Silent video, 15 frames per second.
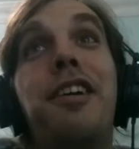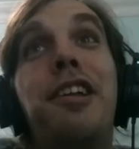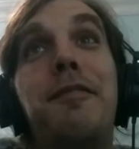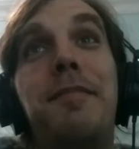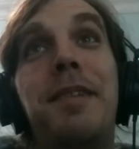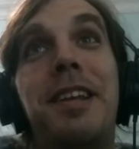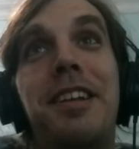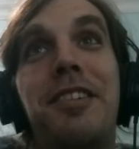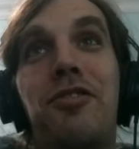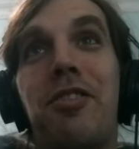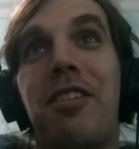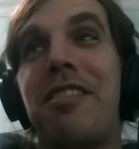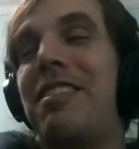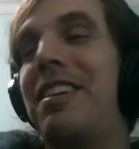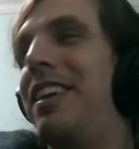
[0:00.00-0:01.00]
could have been
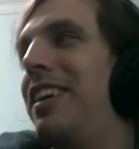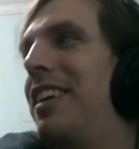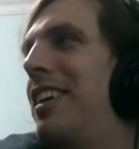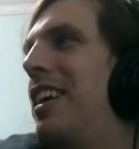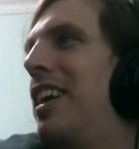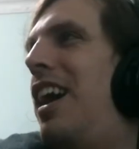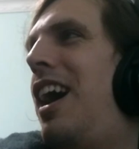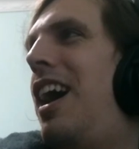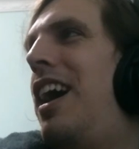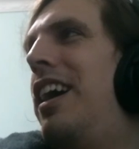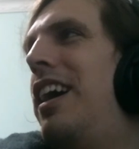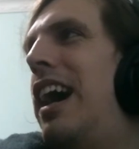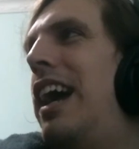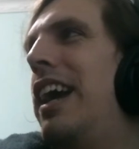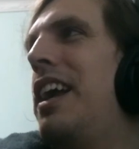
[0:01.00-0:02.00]
interesting.
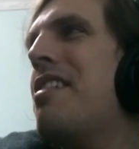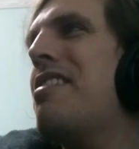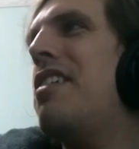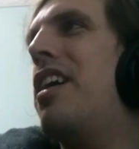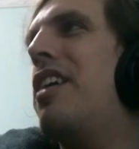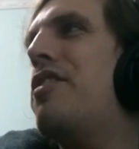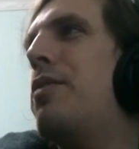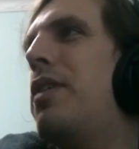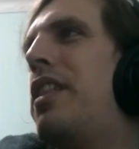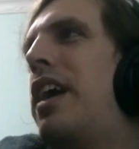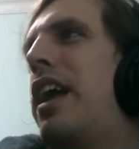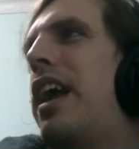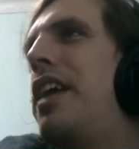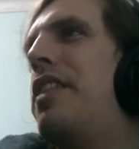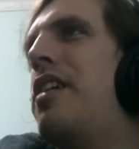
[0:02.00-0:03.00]
I guess the other one
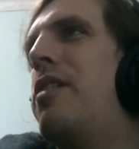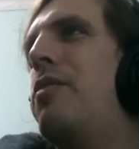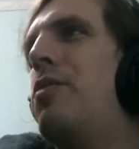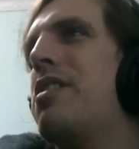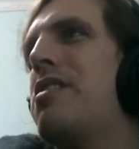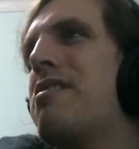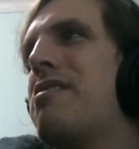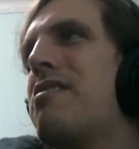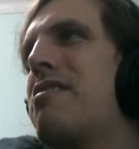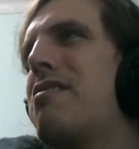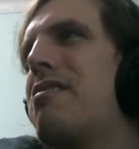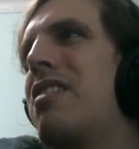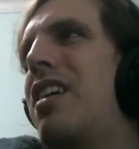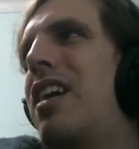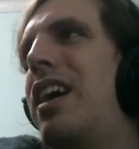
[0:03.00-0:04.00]
that I thought
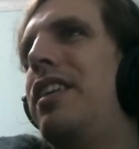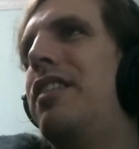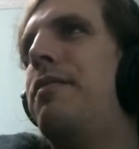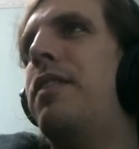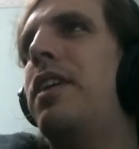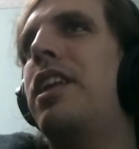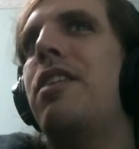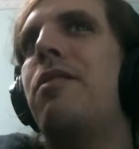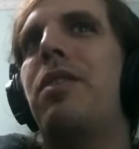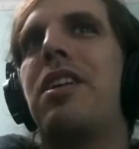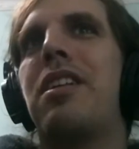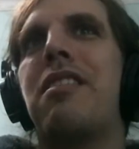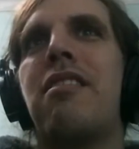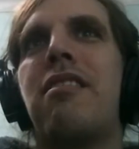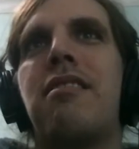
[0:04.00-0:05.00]
was kind of funny
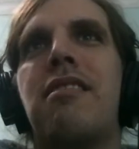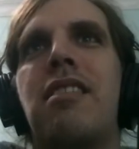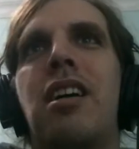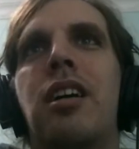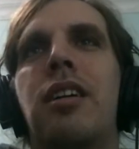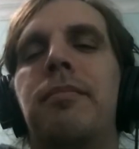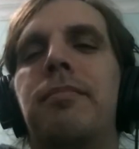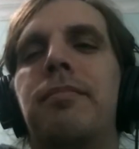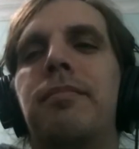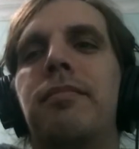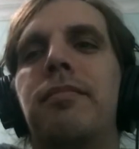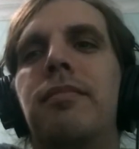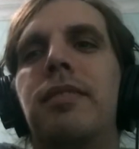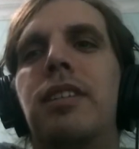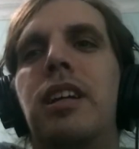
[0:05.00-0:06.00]
was
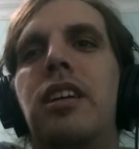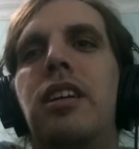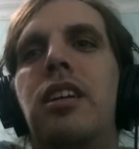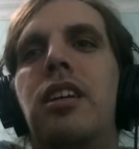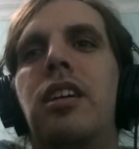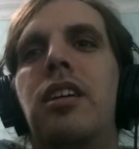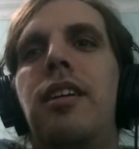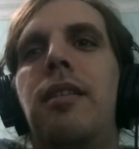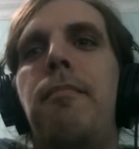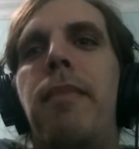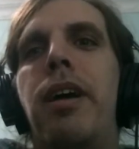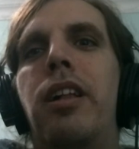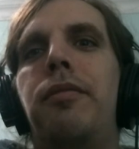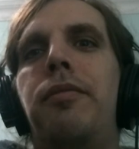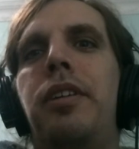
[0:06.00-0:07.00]

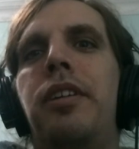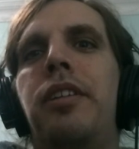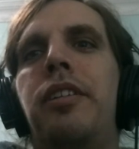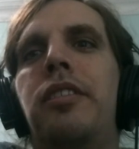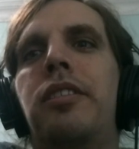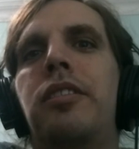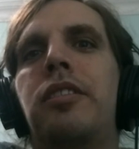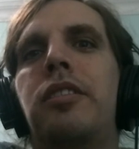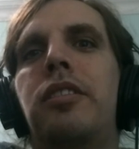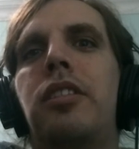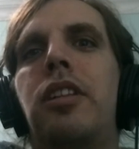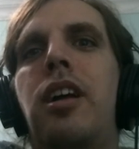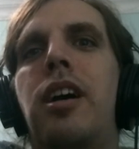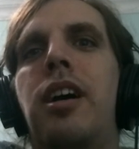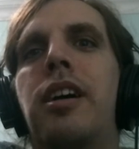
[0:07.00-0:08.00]

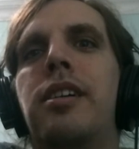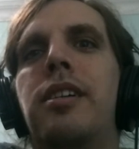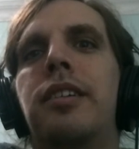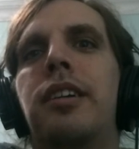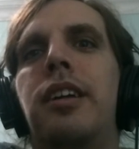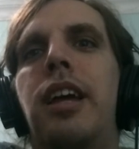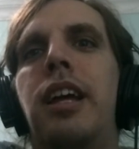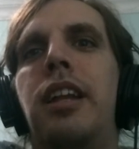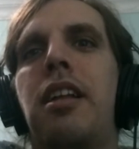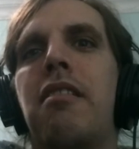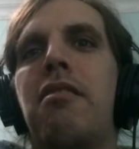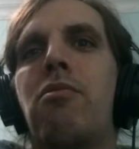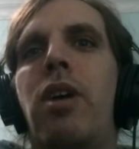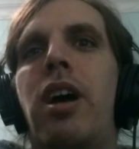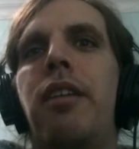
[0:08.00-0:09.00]
Melville and
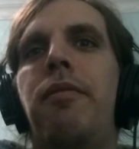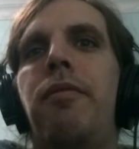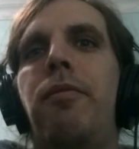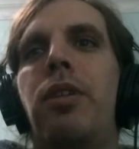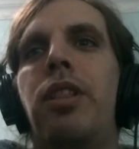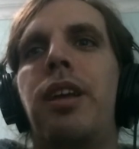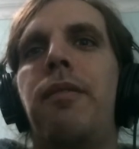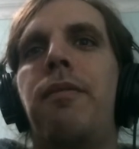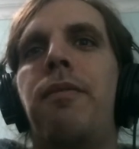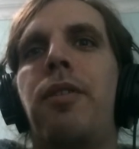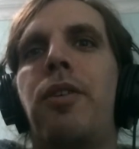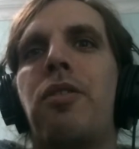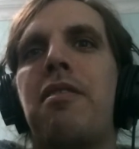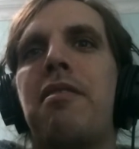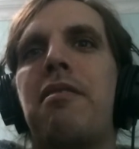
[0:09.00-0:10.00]
his wife when they
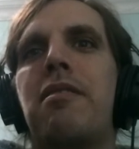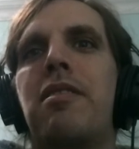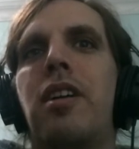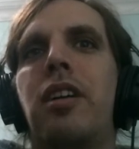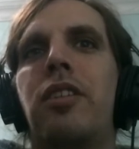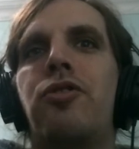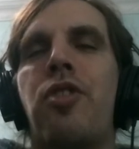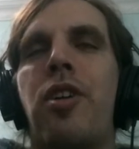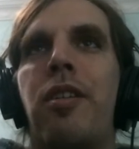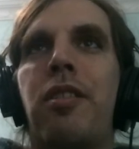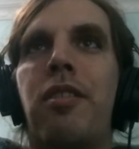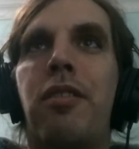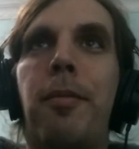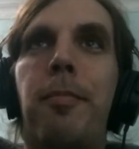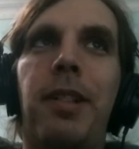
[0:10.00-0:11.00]
first
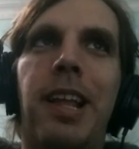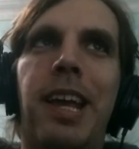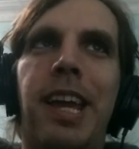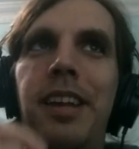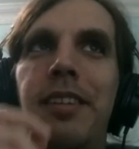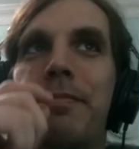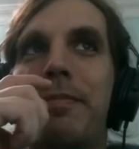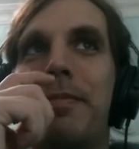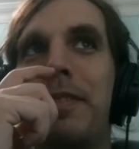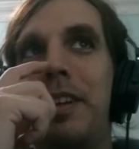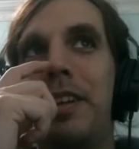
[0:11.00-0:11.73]
charter a plane,